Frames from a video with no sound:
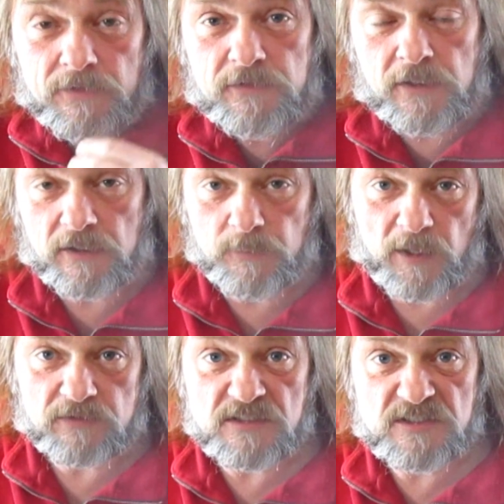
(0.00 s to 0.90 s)
thinking
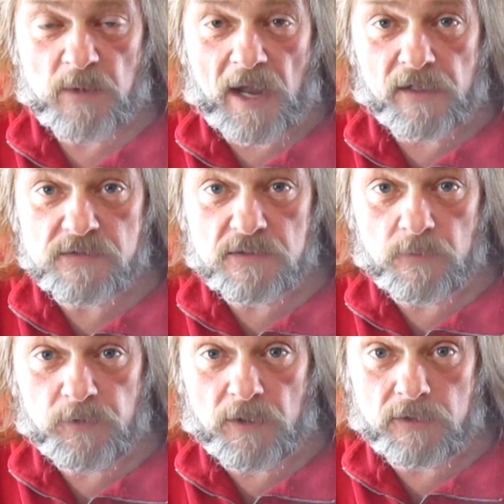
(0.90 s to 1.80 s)
about the smiles that'll
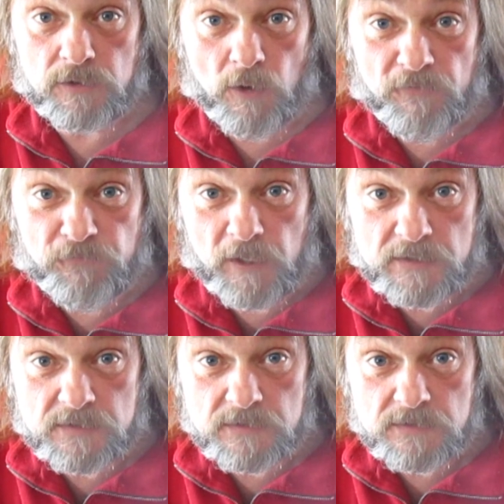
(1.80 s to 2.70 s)
be on your
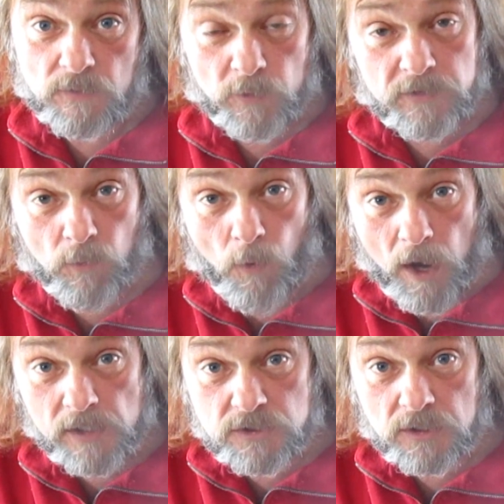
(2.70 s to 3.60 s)
faces when you
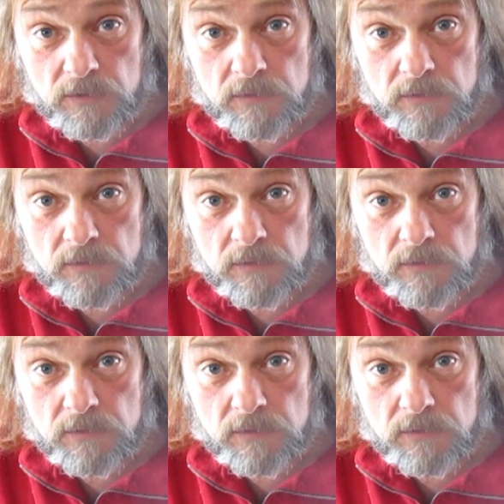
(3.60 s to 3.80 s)
watch it.